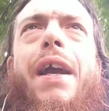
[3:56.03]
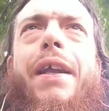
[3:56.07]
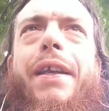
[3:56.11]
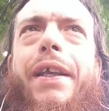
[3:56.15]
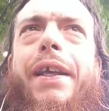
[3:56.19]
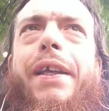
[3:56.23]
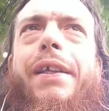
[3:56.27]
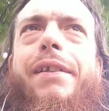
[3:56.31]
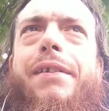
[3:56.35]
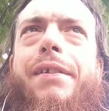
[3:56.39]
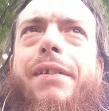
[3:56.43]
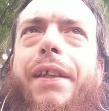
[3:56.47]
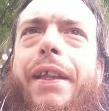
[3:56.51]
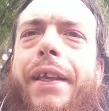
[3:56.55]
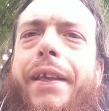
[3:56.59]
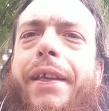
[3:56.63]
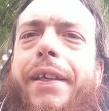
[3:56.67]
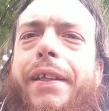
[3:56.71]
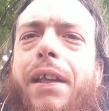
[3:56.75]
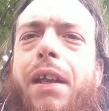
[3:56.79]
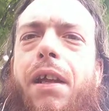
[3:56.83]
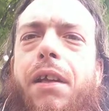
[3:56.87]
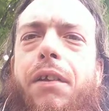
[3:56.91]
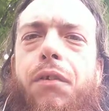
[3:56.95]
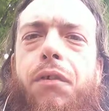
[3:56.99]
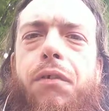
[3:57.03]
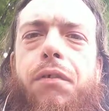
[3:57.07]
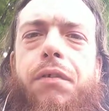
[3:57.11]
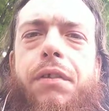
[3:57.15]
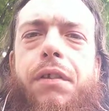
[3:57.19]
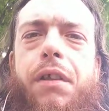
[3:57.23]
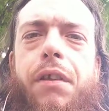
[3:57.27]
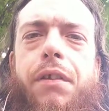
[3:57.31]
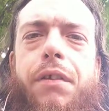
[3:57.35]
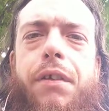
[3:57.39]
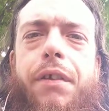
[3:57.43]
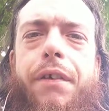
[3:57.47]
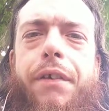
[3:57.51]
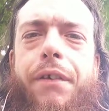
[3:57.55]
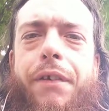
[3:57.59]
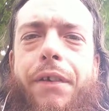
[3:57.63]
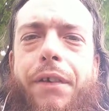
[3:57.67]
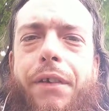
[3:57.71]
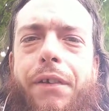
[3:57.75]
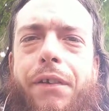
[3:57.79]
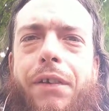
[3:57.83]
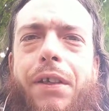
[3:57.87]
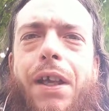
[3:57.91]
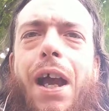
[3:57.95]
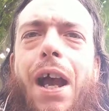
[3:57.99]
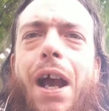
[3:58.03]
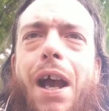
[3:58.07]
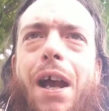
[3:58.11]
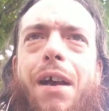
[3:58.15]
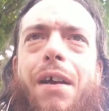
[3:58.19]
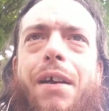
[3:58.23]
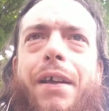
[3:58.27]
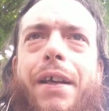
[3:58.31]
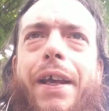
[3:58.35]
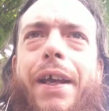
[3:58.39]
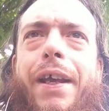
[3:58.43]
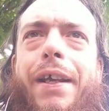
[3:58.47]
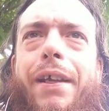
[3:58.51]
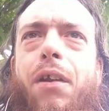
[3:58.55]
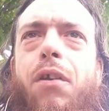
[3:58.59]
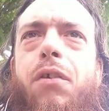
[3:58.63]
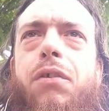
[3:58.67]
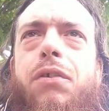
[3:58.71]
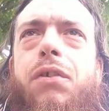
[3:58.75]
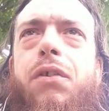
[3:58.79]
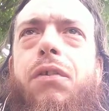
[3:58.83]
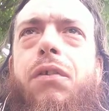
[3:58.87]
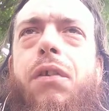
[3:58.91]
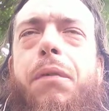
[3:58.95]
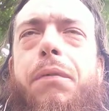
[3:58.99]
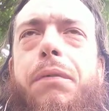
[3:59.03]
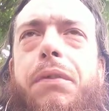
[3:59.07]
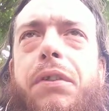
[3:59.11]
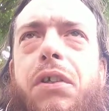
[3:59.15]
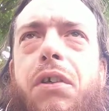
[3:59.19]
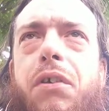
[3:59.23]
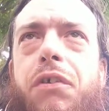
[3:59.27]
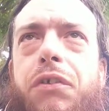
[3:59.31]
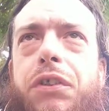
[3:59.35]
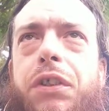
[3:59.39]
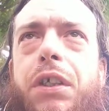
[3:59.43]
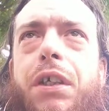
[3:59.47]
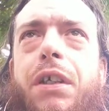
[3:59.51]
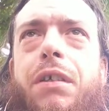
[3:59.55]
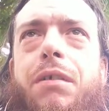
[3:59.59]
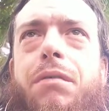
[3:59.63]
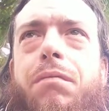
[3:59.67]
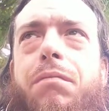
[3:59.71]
eastlink in Northern Ontario. Yeah, and also Nova Scotia.